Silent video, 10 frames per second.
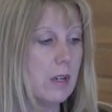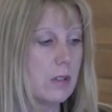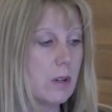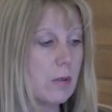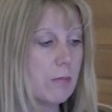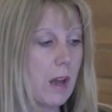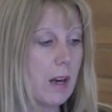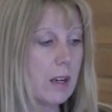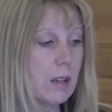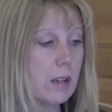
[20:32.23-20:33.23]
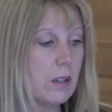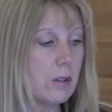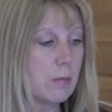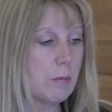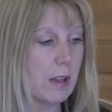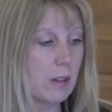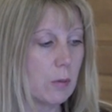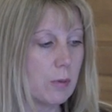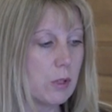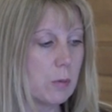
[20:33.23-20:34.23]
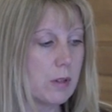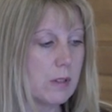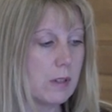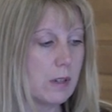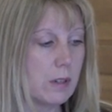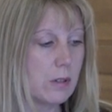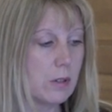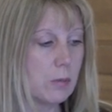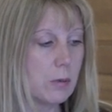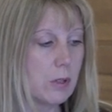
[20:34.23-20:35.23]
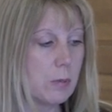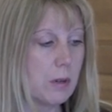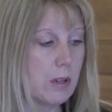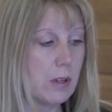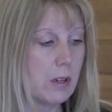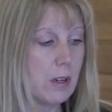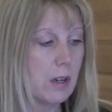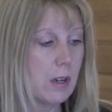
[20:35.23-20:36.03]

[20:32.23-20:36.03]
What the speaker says: so I can use my little push pins here to push pin